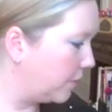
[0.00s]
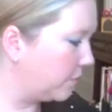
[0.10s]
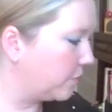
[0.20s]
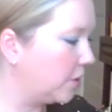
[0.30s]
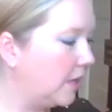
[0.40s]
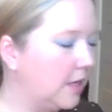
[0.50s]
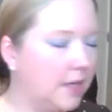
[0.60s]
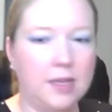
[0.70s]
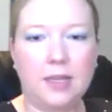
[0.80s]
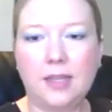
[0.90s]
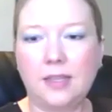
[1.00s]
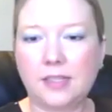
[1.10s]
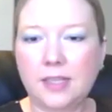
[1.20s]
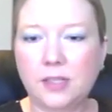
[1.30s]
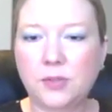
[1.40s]
huge.
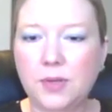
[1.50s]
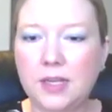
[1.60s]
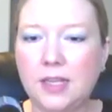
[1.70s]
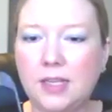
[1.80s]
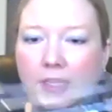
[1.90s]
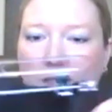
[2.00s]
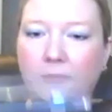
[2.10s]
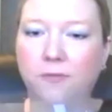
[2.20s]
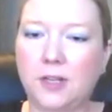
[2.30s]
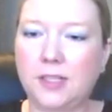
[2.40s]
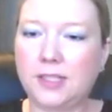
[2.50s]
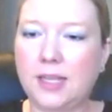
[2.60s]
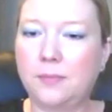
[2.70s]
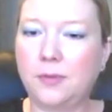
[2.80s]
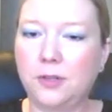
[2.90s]
This next one is a Friend
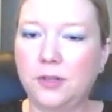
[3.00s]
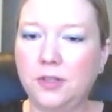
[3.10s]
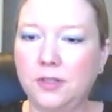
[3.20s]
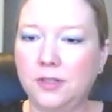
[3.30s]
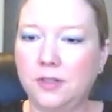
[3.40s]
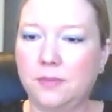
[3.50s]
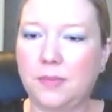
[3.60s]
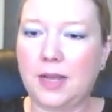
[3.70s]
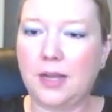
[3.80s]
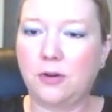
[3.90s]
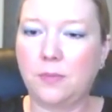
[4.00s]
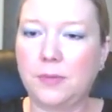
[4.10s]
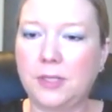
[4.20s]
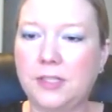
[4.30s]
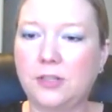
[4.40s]
Sampler by
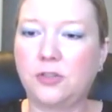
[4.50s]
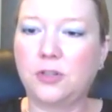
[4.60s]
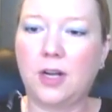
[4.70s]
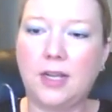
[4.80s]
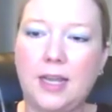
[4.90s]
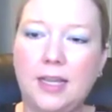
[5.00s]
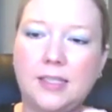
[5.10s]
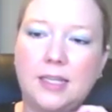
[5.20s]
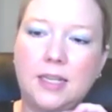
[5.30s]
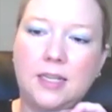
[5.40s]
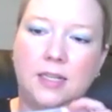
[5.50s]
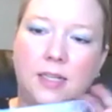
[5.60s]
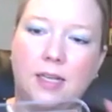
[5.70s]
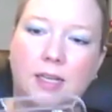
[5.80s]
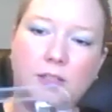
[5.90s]
Grumpy Stitcher on Etsy.
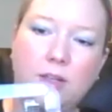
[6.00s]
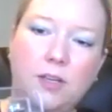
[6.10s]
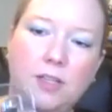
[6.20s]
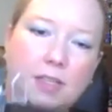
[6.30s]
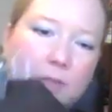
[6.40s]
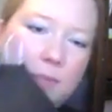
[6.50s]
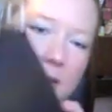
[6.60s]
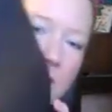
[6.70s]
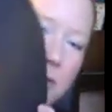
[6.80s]
I started this back in